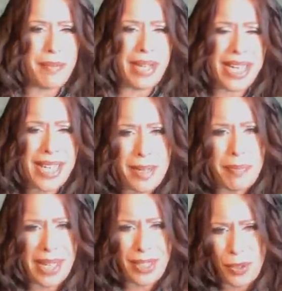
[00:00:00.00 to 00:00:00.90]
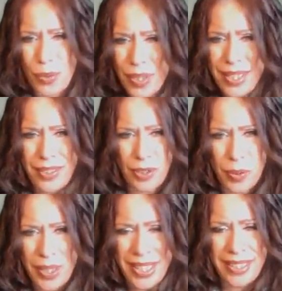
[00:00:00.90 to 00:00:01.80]
man, I'd bet you didn't do
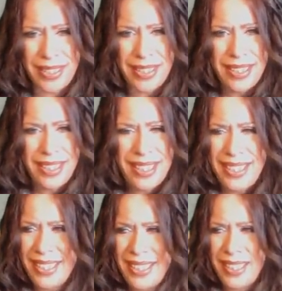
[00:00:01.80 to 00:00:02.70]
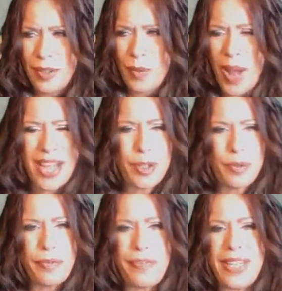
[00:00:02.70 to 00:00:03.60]
it. Why are you
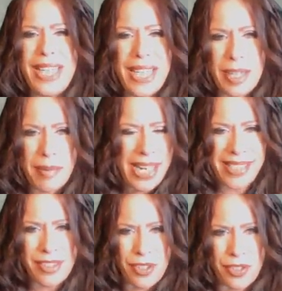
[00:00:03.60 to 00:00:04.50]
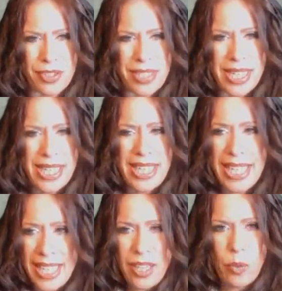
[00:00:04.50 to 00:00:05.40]
feeding him answers?
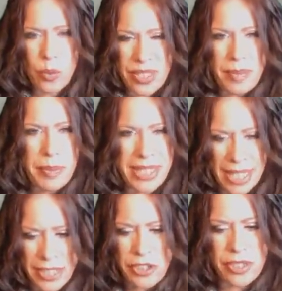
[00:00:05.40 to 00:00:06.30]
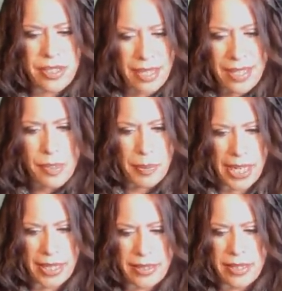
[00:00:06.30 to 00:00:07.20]
He was a potential
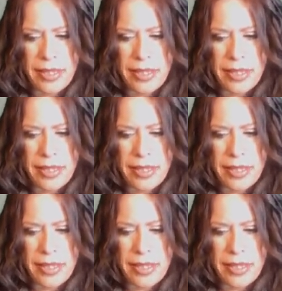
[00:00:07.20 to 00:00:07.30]
suspect.